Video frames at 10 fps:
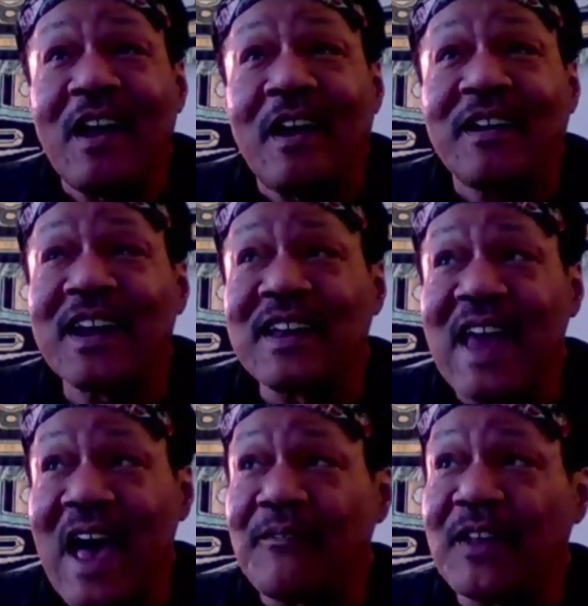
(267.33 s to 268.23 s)
Didn't
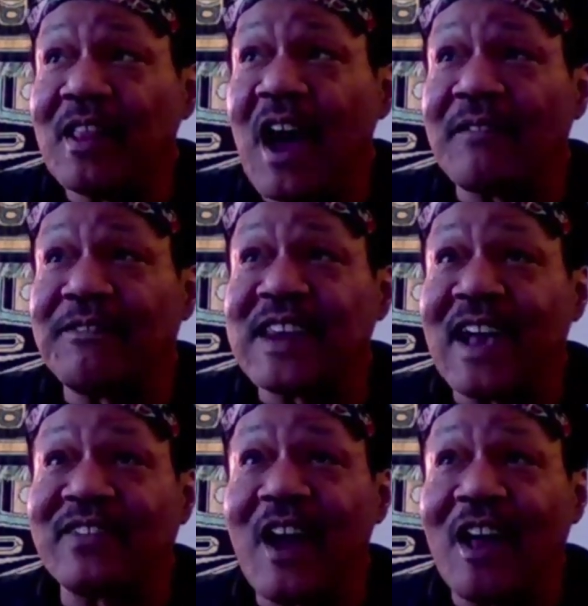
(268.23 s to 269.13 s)
have a lot of
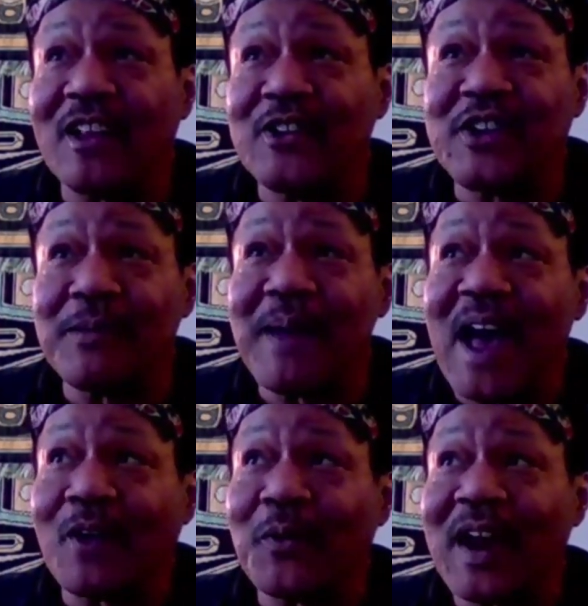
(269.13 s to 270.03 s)
technology
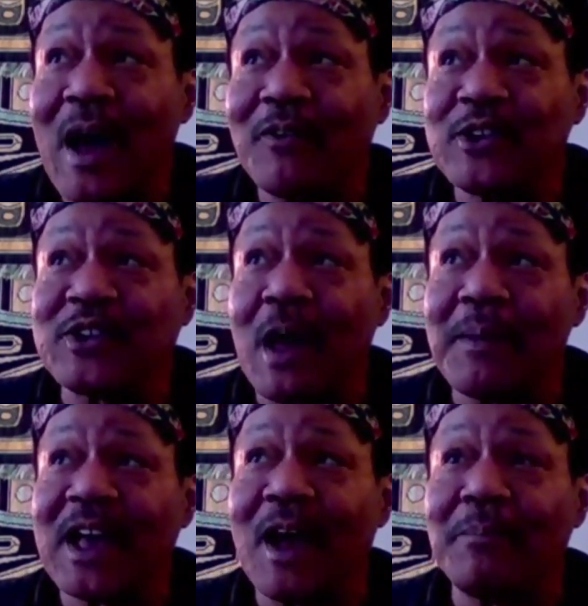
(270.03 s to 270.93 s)
back when I was
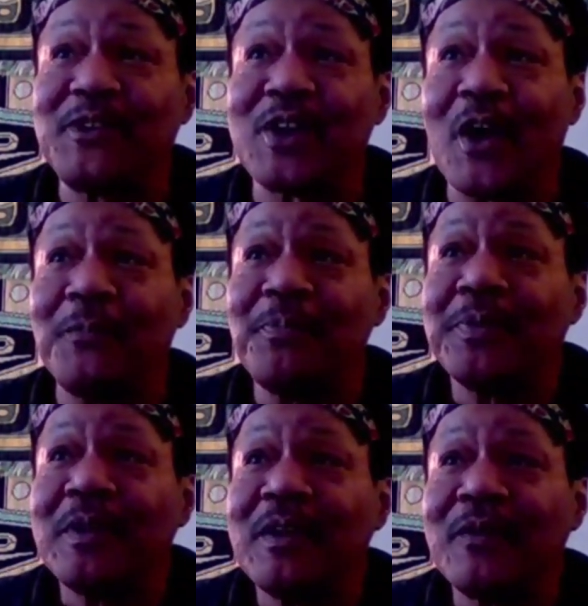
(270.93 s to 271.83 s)
coming up, so
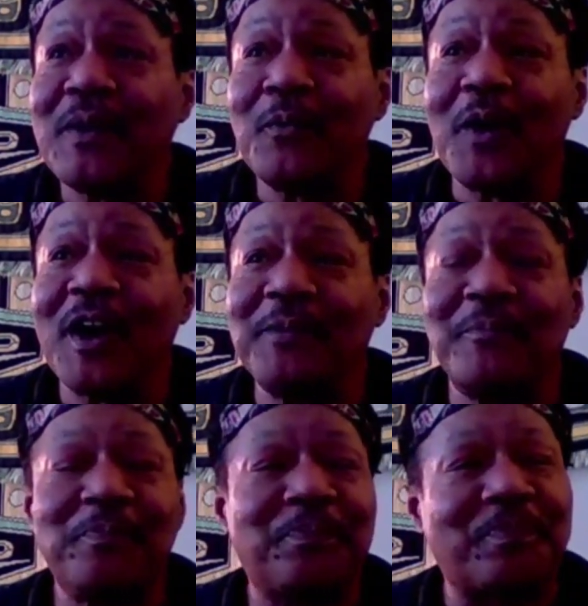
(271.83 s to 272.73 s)
we would
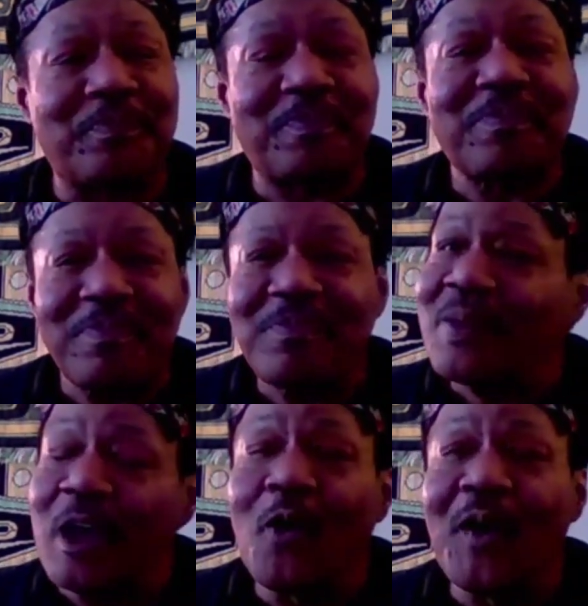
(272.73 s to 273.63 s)

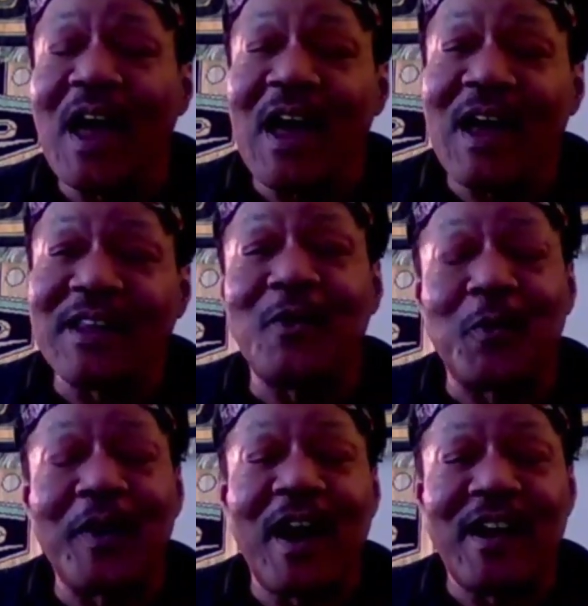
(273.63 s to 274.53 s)
go ahead and
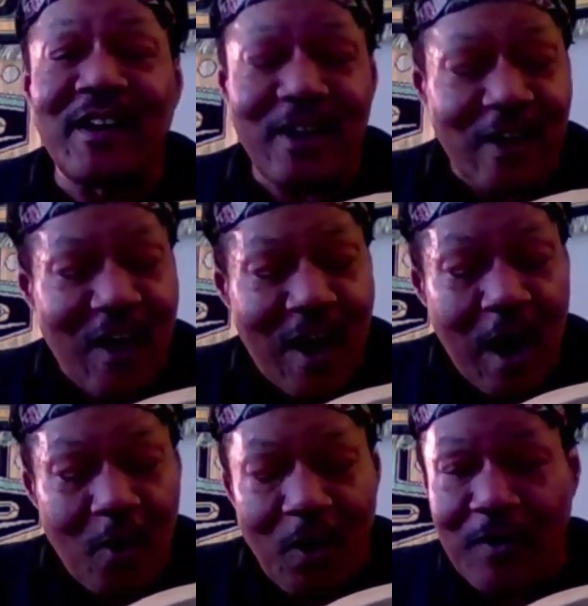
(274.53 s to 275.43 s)
create,
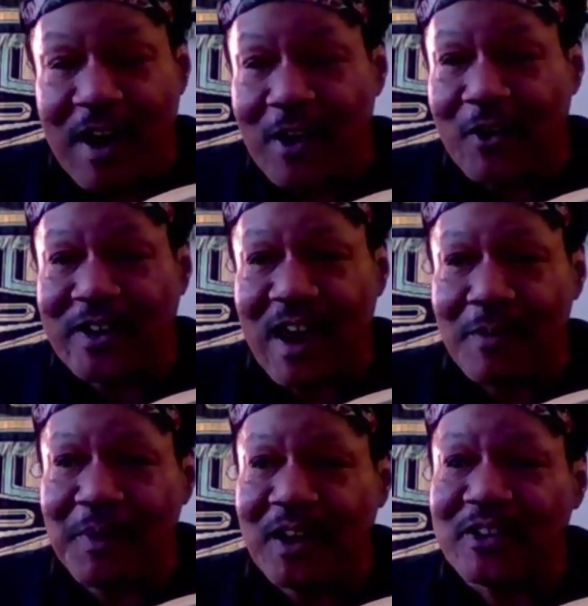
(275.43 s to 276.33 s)
our own
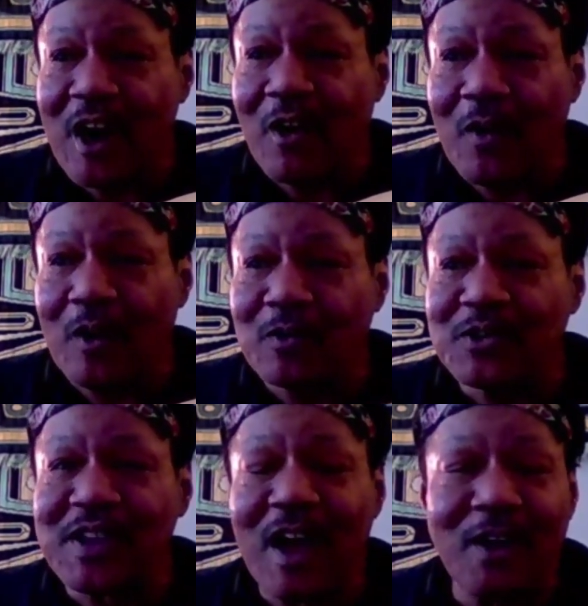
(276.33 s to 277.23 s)
entertainment, our own
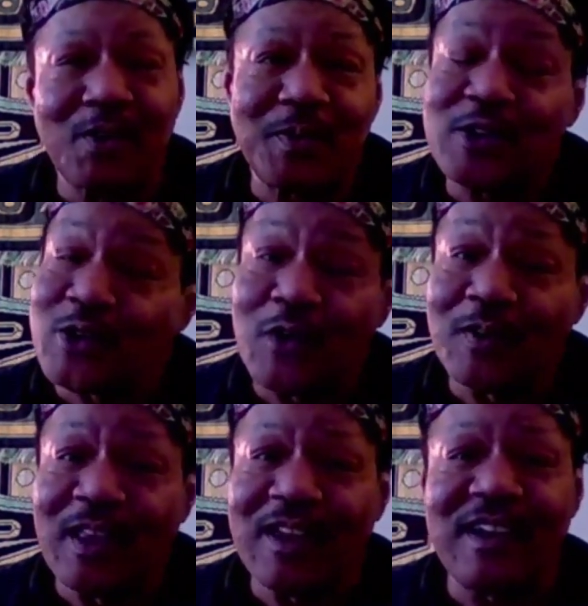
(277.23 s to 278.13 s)
sounds. We
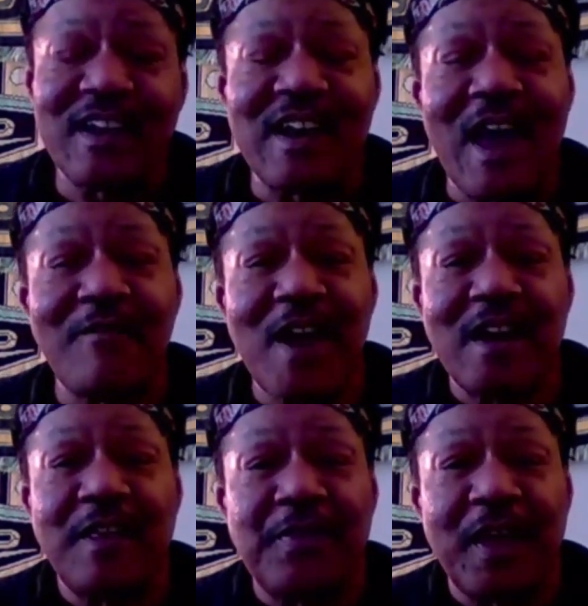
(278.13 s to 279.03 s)
certainly didn't have
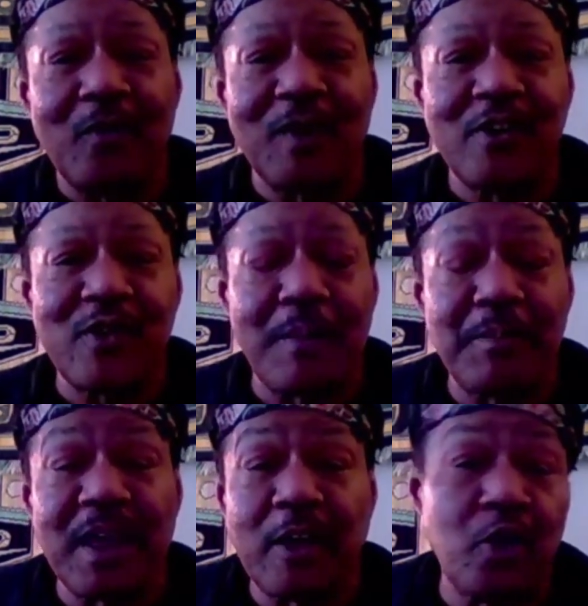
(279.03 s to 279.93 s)
anything
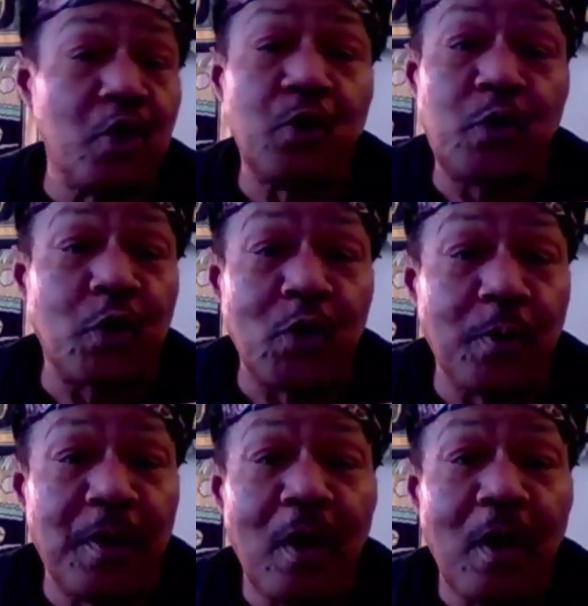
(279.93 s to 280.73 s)
resembling YouTube